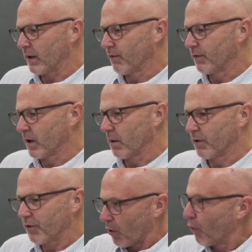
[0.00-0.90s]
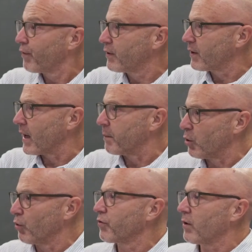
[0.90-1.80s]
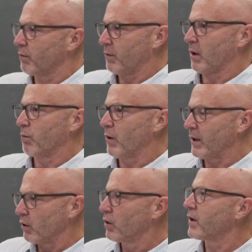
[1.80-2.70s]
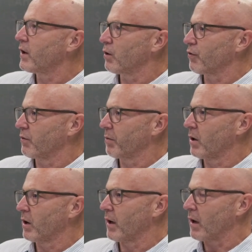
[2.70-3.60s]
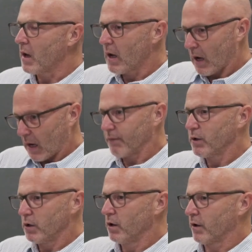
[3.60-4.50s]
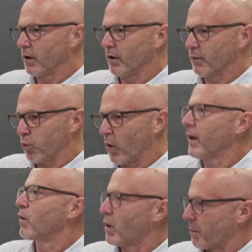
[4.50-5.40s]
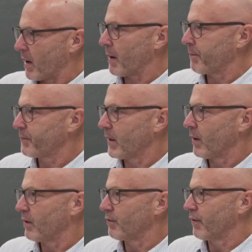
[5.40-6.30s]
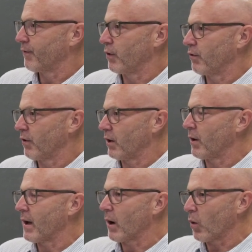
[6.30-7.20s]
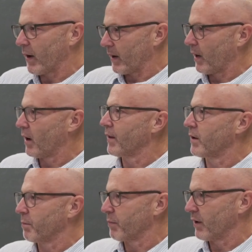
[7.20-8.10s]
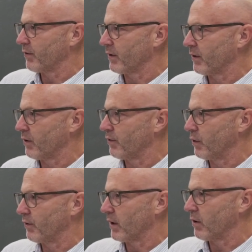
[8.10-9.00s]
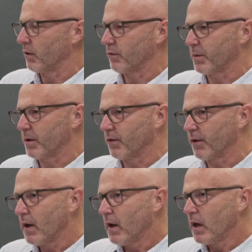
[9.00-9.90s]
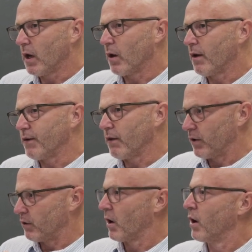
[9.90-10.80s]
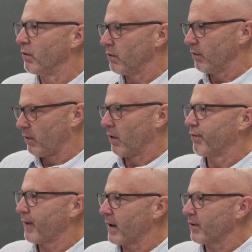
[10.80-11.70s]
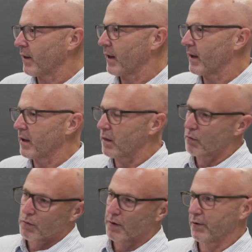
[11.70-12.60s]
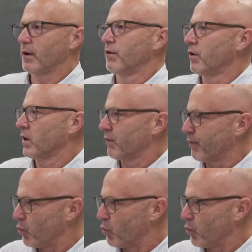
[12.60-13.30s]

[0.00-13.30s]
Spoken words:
give to companies, solve for today, but also when you're looking at your supplier, have a look at what their roadmap is for the future. How quickly are they embracing these new technology? Because if you don't factor that in, the risk is you're going to fall